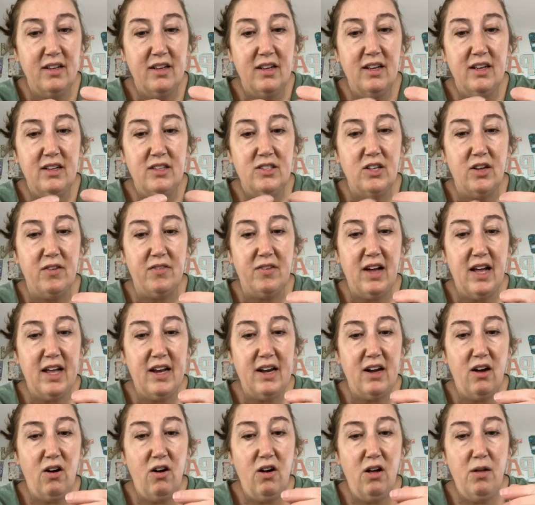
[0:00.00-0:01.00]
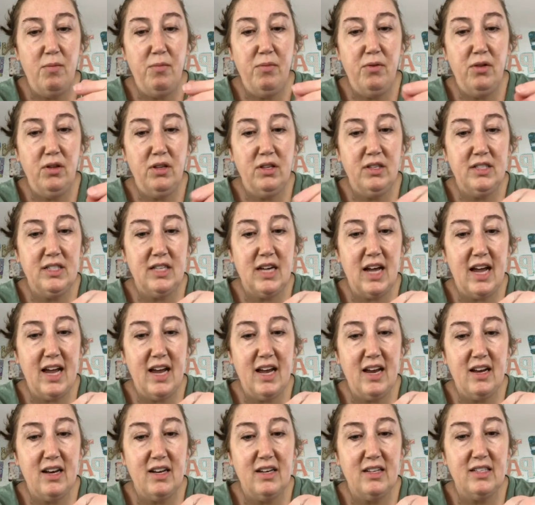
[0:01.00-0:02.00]
So I've got it all pulled
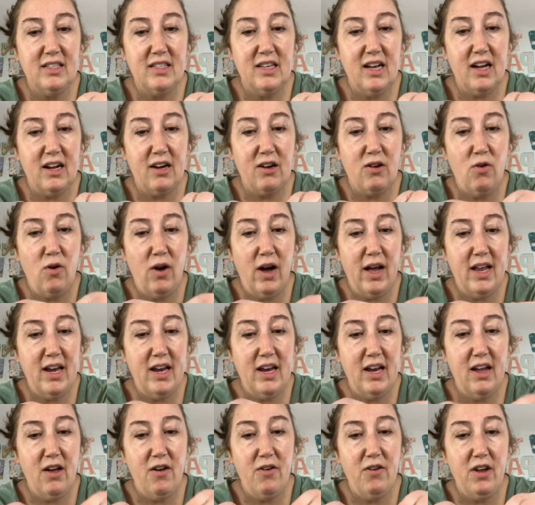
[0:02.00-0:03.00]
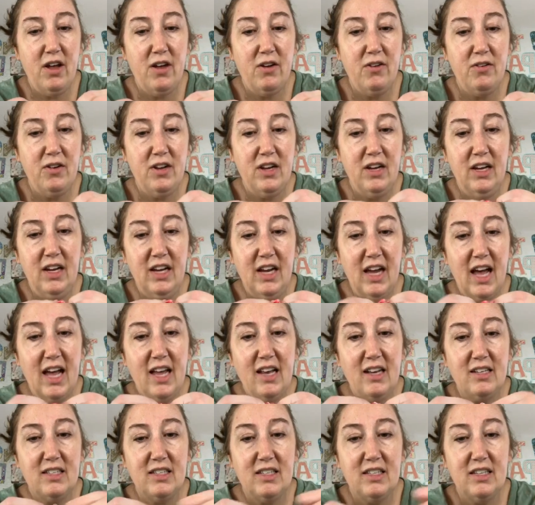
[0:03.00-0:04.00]
tight. It's not quite a yo-yo
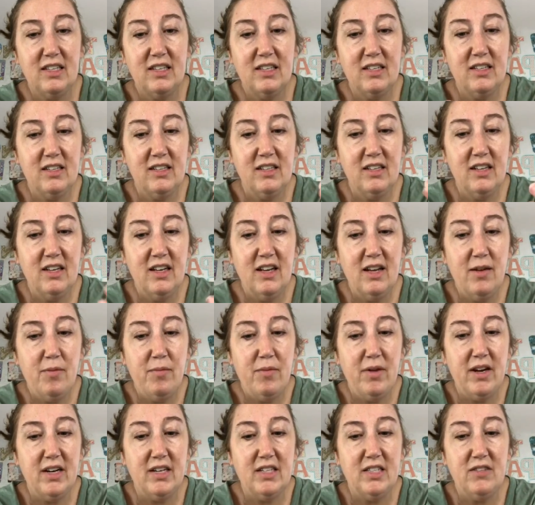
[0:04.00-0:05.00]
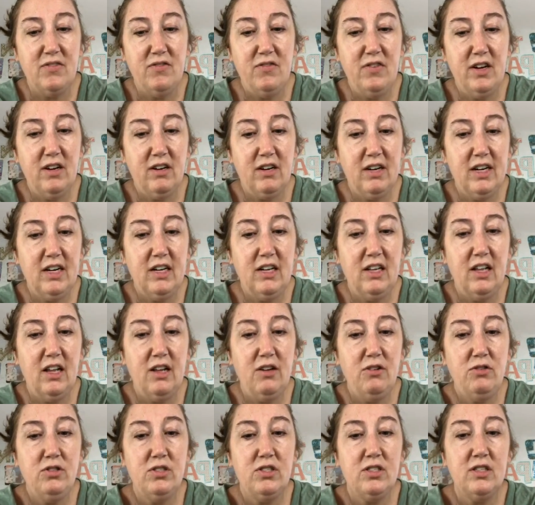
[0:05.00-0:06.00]
yet, but it's very
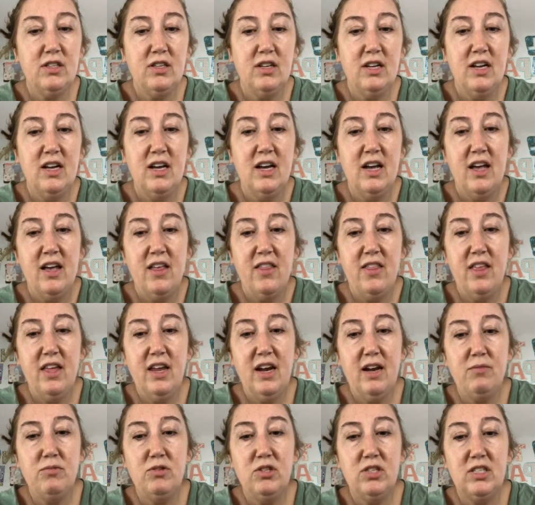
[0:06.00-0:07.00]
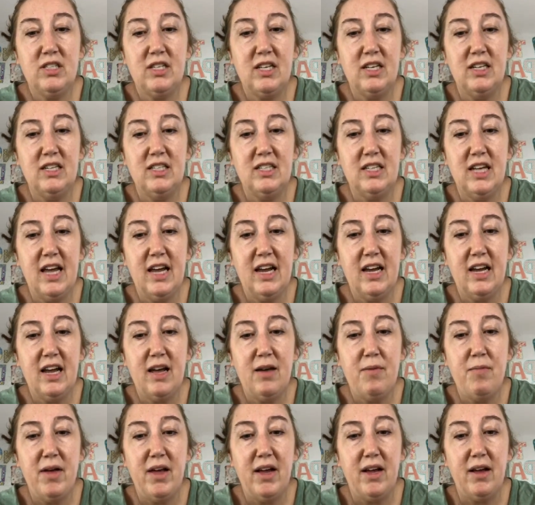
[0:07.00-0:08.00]
close. Then I'm just going to take
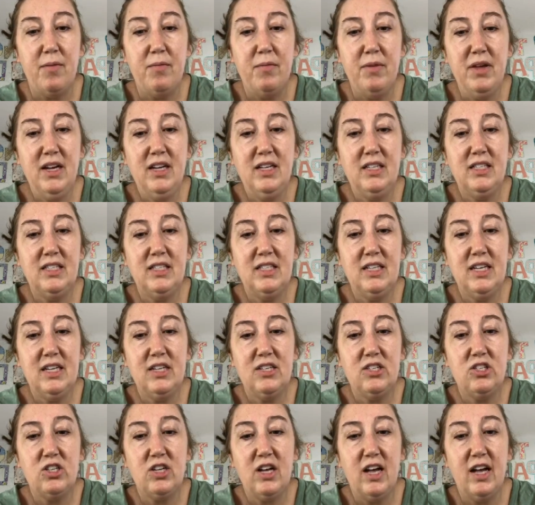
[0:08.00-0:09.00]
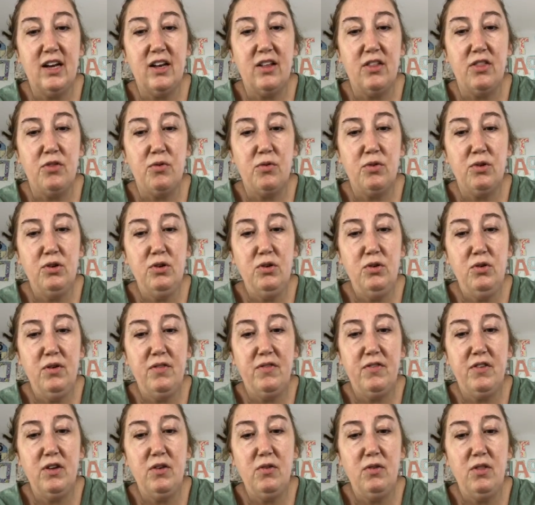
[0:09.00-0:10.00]
and make a big stitch kind of through a
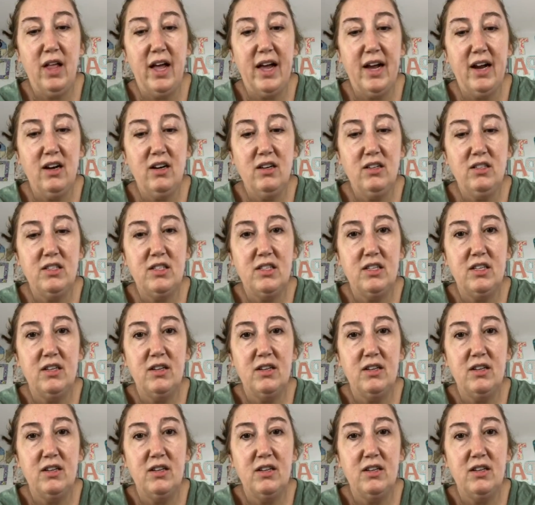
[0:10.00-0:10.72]
few layers.